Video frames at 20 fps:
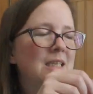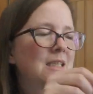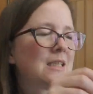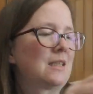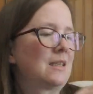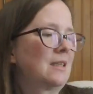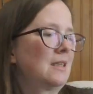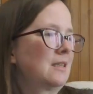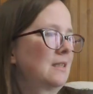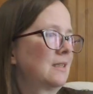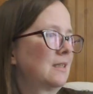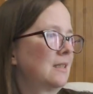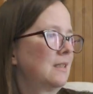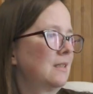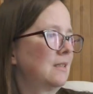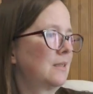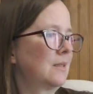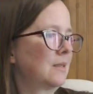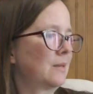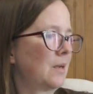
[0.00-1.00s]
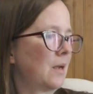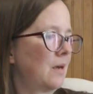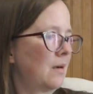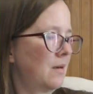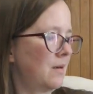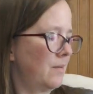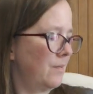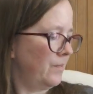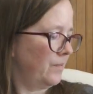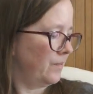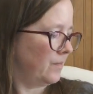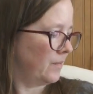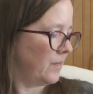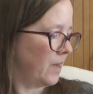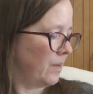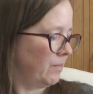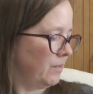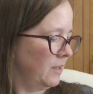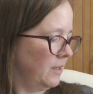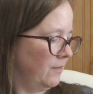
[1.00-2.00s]
So this is,
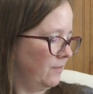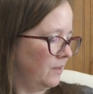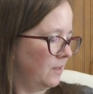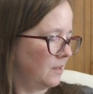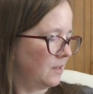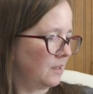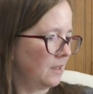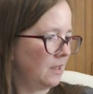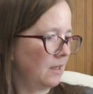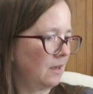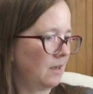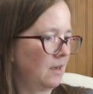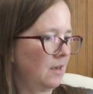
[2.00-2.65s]
I believe it's